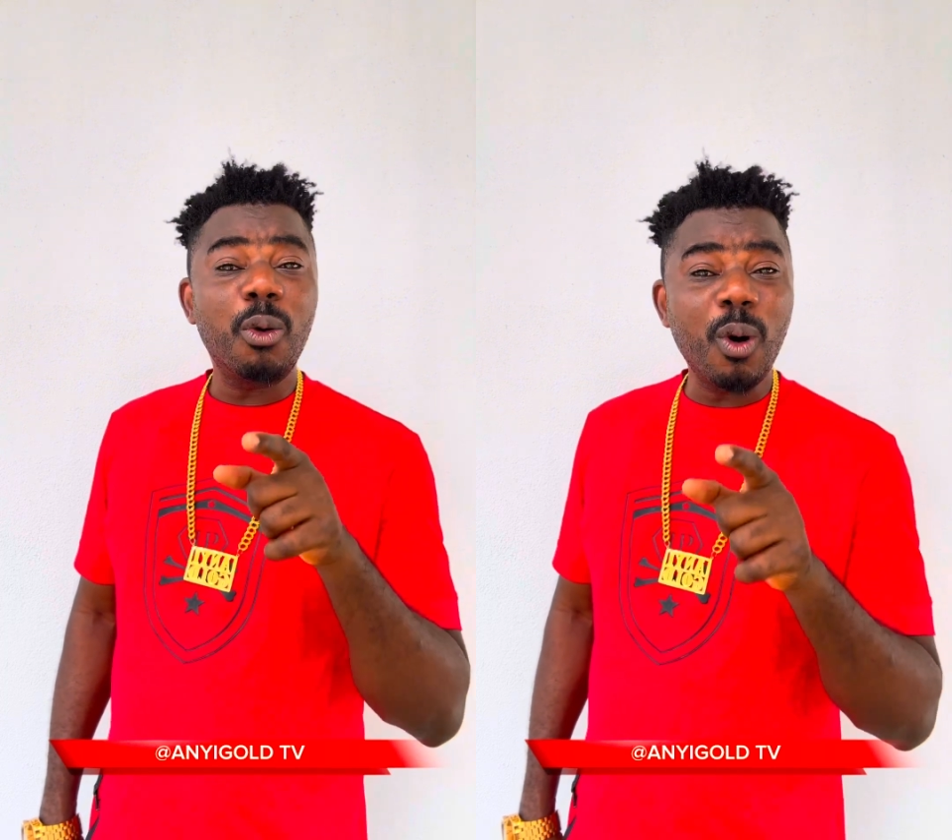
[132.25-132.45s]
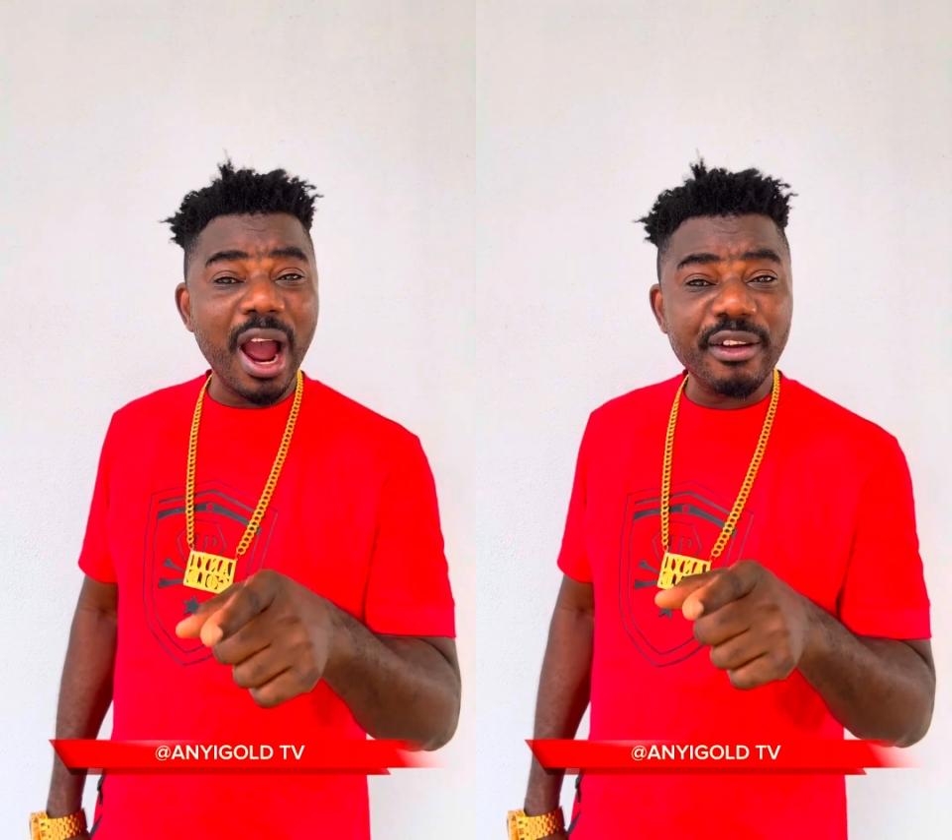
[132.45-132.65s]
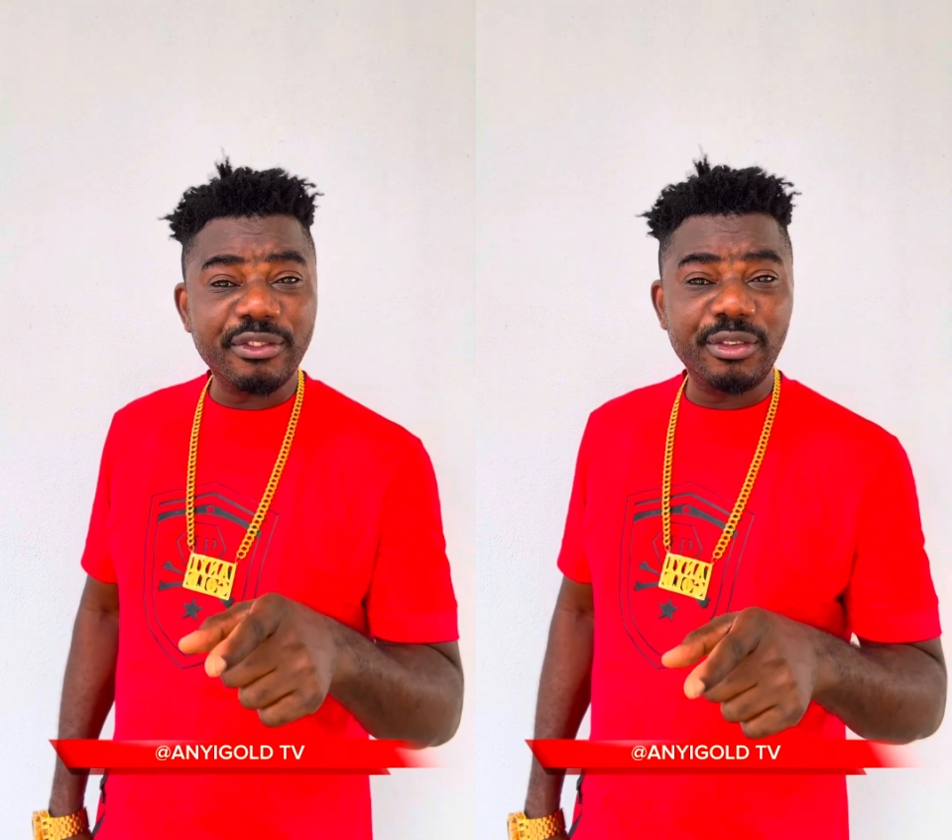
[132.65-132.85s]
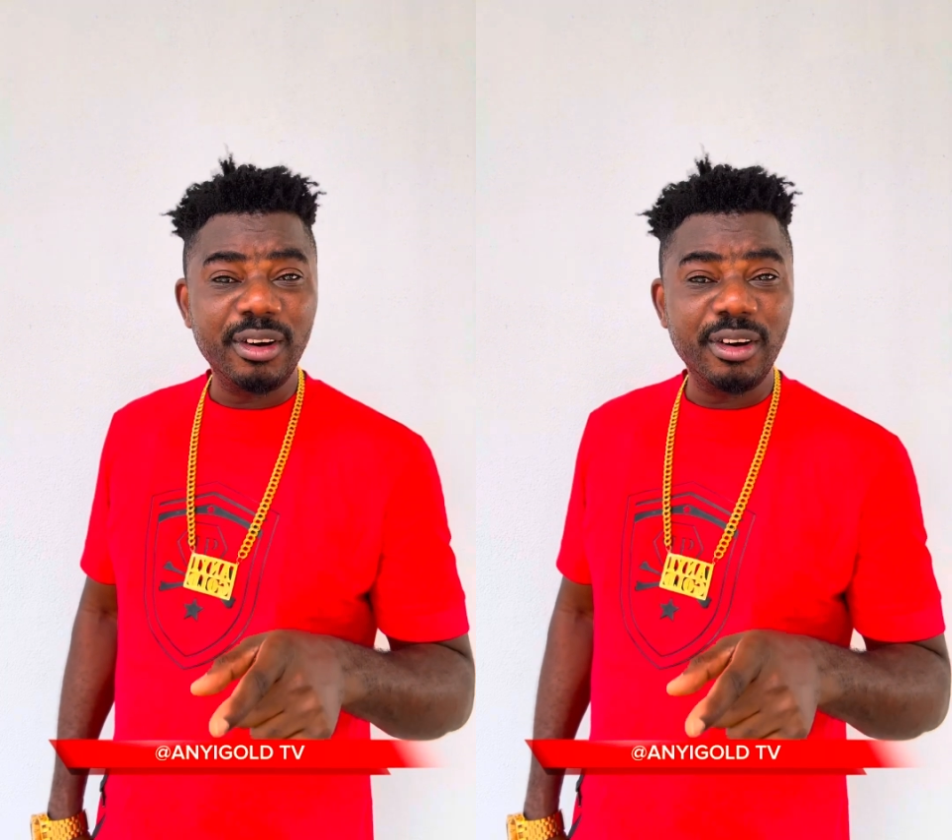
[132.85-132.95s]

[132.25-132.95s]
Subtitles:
wife